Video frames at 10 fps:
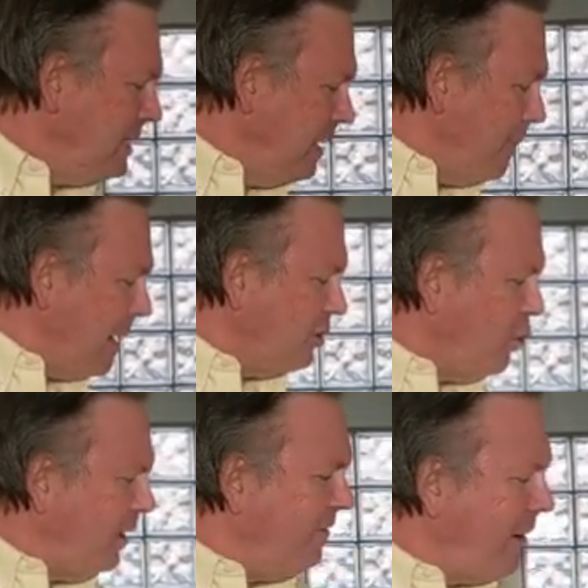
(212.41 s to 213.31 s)
we're seeing about a
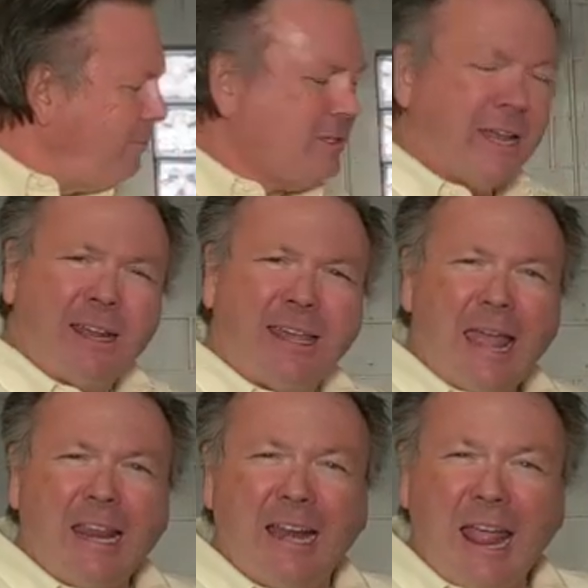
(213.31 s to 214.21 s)
25%
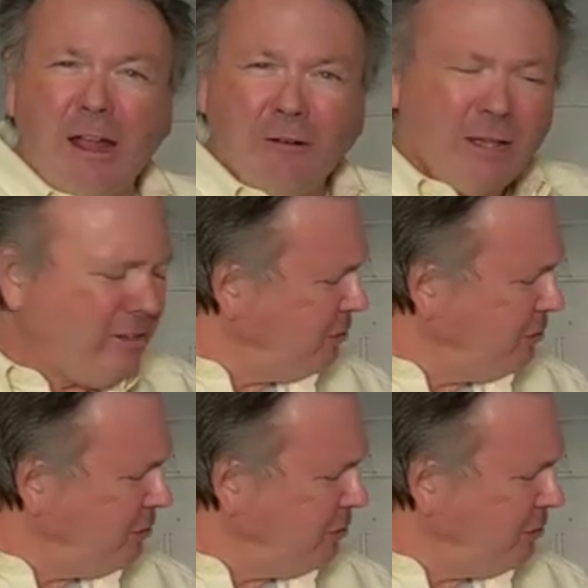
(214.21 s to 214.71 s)
gain in area,